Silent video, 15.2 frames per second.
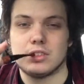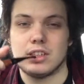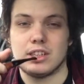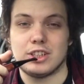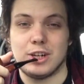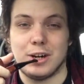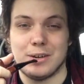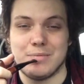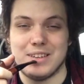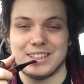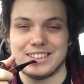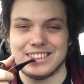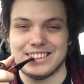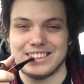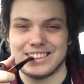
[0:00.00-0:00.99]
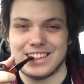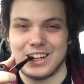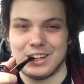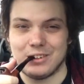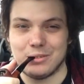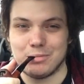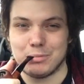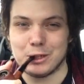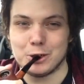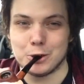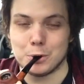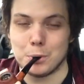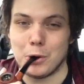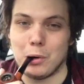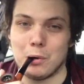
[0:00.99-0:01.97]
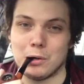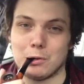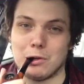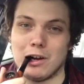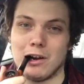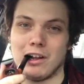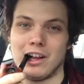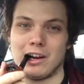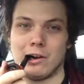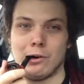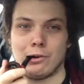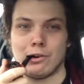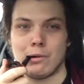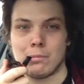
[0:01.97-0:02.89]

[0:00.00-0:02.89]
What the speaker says: and then try and mix these together in post, but we'll see how that goes.